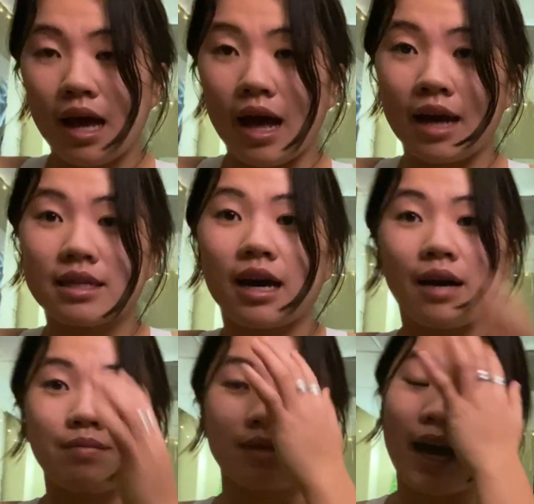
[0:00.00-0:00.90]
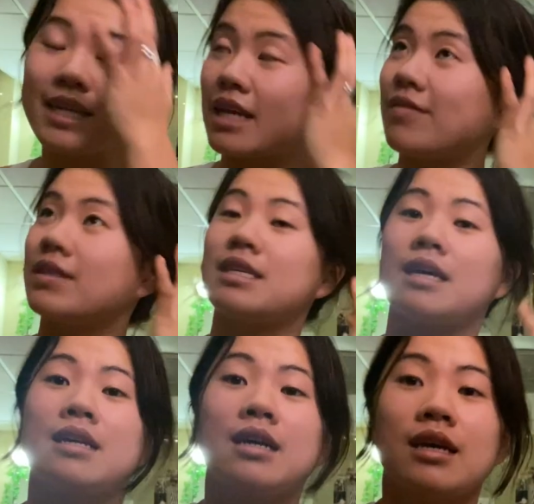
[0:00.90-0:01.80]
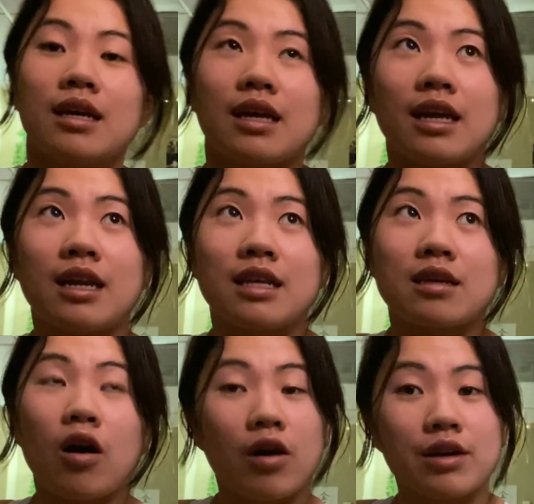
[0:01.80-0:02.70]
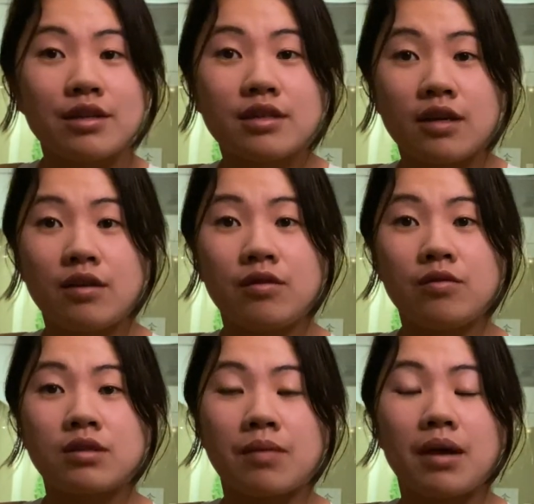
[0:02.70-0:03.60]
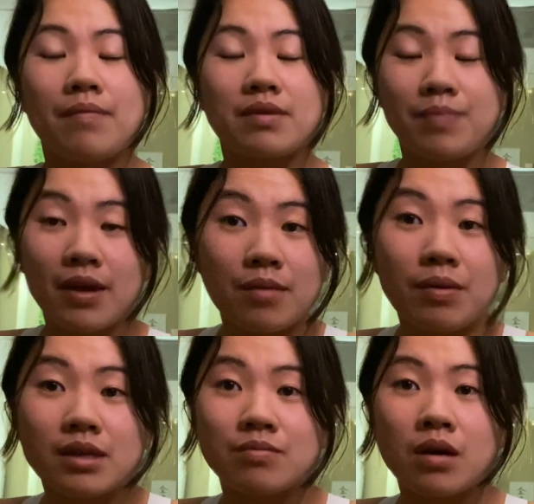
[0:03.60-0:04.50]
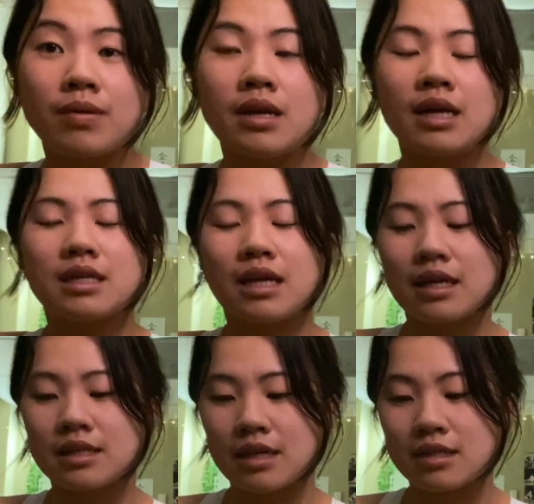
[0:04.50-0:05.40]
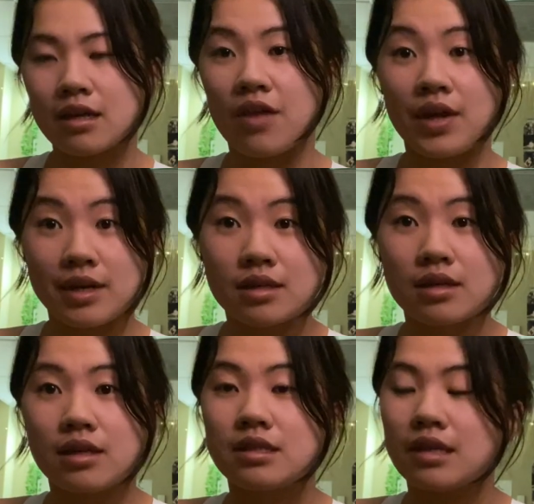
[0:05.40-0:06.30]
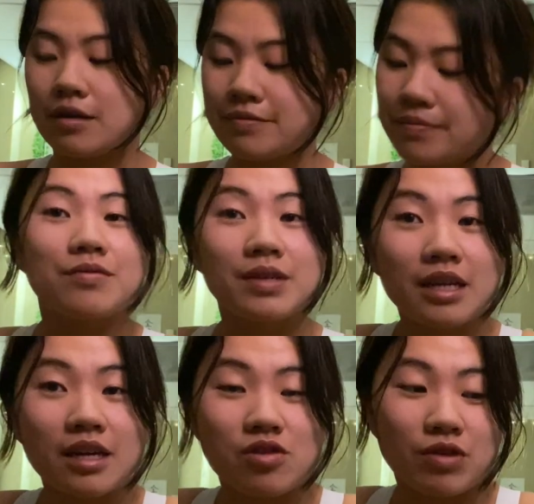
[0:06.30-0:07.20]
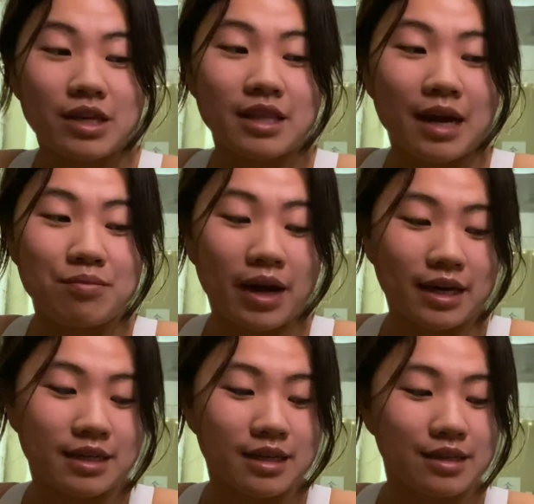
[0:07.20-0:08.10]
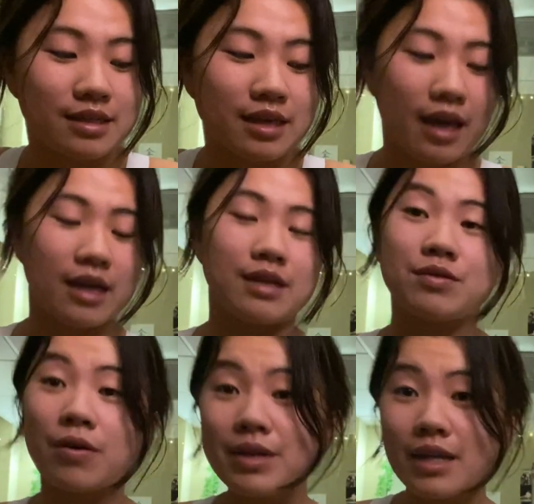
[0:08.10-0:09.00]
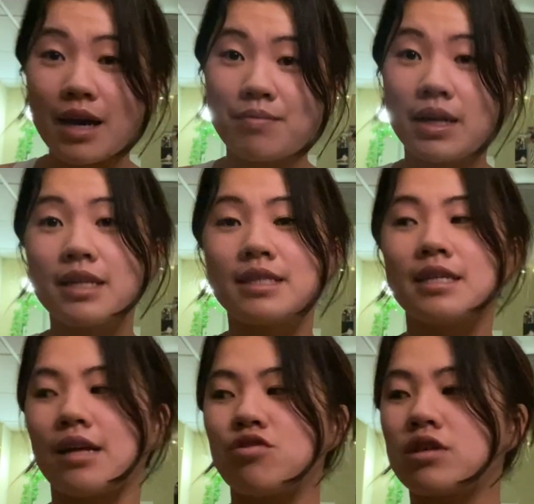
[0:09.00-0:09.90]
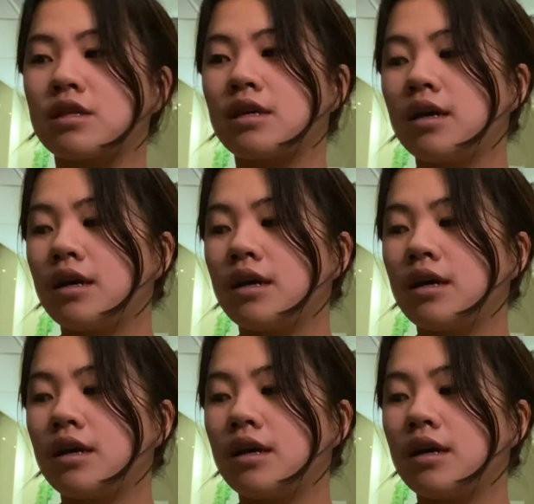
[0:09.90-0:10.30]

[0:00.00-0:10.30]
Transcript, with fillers: at times at Davidson, it is hard to sometimes be in the present moment and to exist authentically. So, really enjoyed that practice, and it was only nine minutes, and just